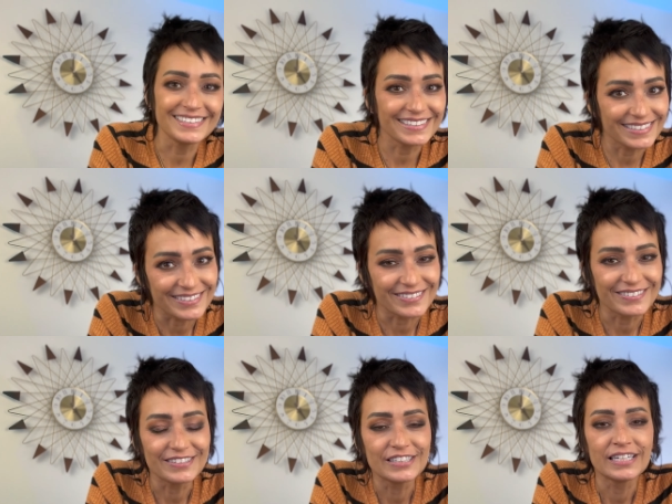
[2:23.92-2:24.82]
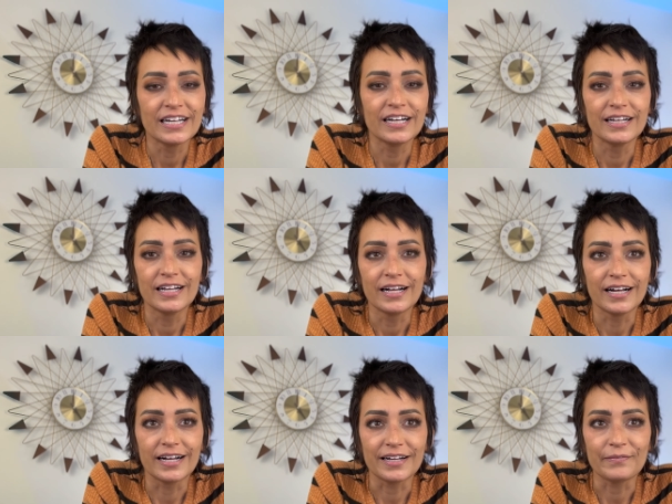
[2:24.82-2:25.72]
too.
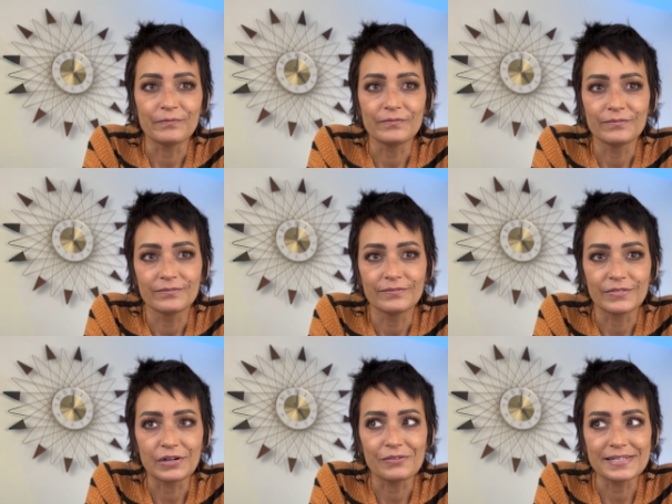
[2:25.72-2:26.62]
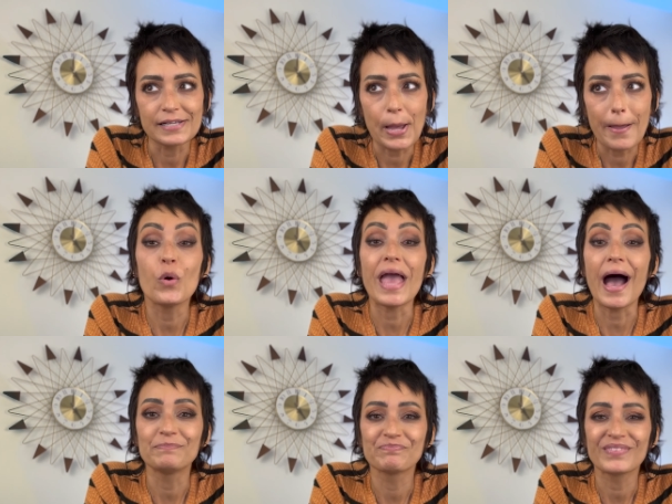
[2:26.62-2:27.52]
Um, where was I? Oh yeah,
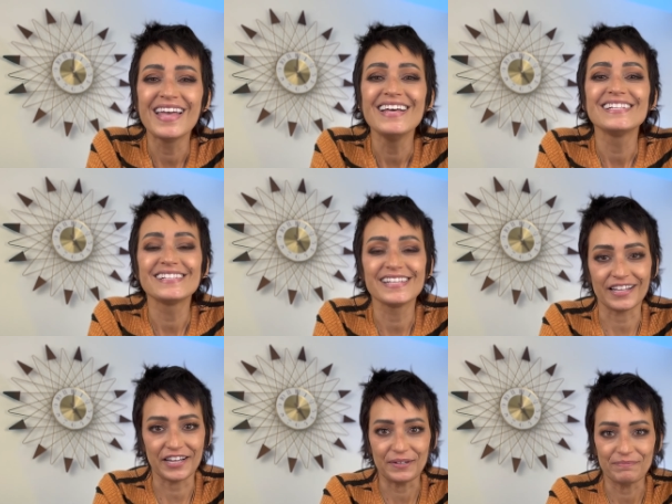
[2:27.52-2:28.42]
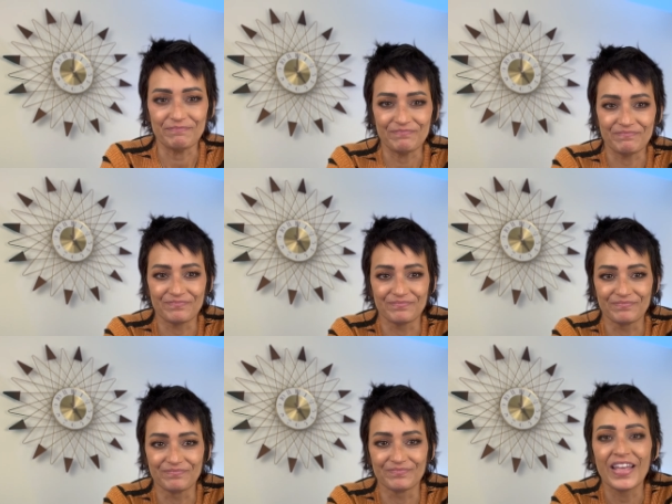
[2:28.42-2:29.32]
silicone.
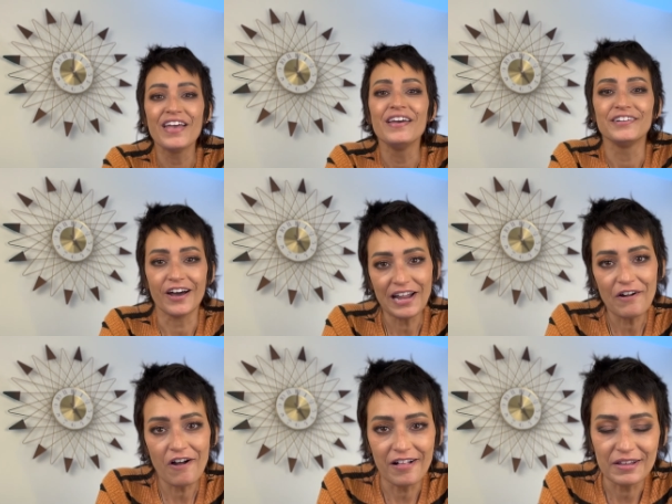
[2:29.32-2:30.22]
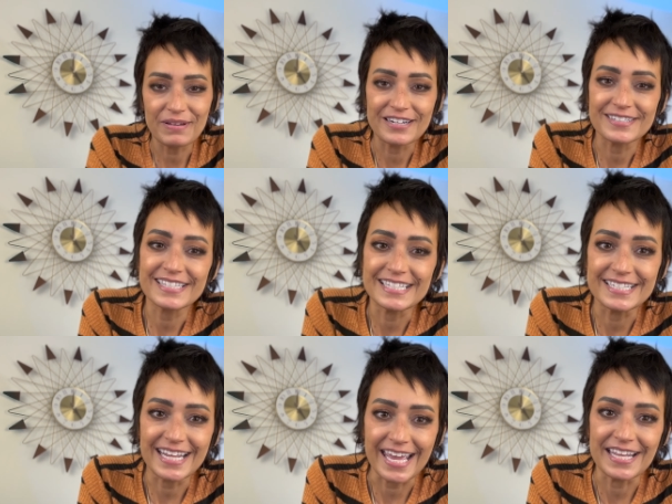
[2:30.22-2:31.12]
Non-alcoholic beers
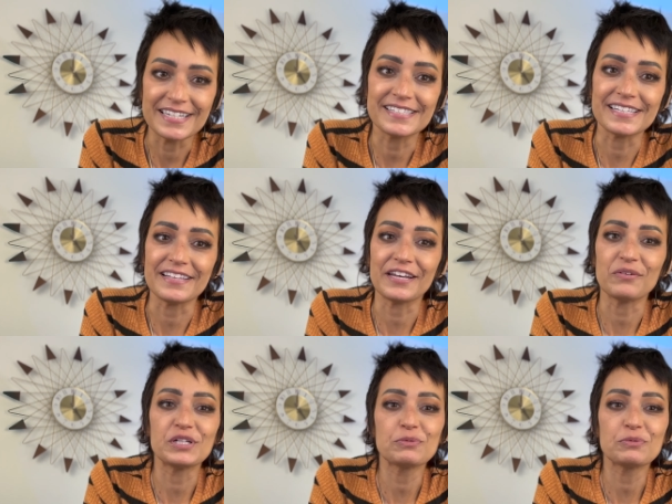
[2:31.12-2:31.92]
contain silicon, which